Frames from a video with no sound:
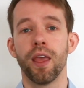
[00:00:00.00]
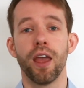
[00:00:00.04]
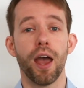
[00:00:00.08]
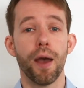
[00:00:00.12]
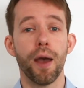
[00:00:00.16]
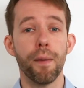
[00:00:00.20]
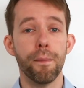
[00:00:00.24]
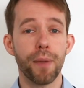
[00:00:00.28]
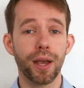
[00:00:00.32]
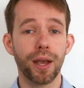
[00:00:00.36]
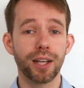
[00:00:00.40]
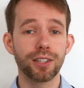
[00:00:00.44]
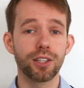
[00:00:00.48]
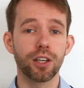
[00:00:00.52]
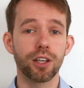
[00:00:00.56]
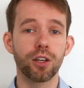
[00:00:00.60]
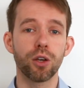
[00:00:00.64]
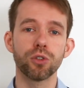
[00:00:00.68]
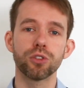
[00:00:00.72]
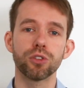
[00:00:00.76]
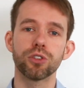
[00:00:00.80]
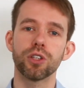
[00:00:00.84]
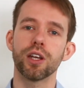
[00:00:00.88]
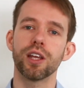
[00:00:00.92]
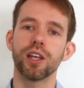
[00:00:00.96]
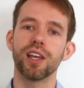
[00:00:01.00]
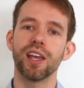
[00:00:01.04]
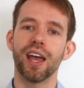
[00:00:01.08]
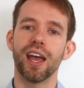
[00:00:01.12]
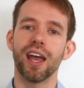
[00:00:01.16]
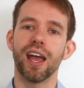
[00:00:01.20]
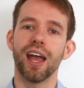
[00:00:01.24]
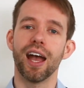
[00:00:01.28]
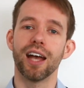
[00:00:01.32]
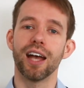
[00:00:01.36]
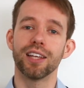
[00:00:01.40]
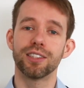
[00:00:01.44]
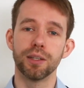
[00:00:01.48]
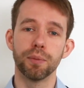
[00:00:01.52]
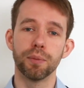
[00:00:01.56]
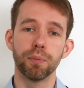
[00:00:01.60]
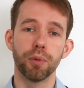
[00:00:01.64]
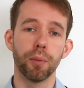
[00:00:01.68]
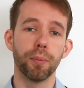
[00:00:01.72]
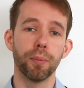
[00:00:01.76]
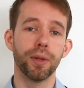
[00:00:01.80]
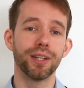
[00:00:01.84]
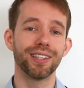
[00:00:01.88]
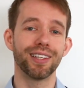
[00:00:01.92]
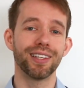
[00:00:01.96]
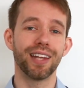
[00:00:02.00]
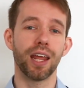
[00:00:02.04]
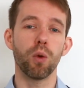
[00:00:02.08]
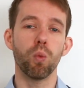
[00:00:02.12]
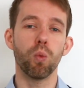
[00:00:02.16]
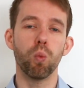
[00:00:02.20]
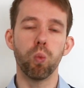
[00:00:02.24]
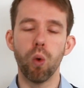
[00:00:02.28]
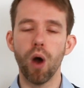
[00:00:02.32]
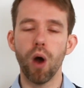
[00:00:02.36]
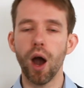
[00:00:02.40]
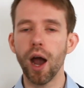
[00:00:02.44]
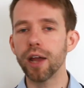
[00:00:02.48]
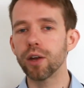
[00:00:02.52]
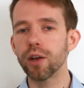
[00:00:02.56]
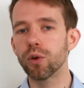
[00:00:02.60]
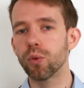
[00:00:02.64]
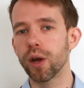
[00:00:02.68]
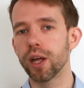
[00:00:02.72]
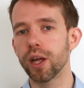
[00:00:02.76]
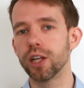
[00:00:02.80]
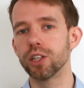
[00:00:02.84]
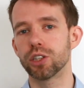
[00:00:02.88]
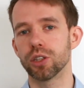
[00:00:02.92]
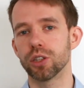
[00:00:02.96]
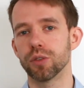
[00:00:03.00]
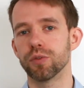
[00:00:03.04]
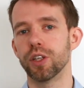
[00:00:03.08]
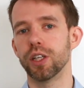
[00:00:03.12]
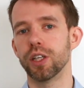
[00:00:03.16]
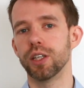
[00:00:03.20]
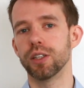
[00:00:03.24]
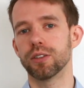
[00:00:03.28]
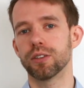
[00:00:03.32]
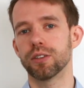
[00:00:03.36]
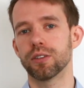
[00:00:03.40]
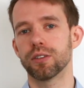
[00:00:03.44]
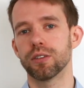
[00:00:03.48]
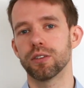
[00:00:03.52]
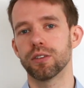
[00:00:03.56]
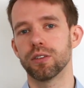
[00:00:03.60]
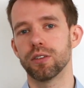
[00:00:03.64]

And Mexico City has implemented a wide range of these.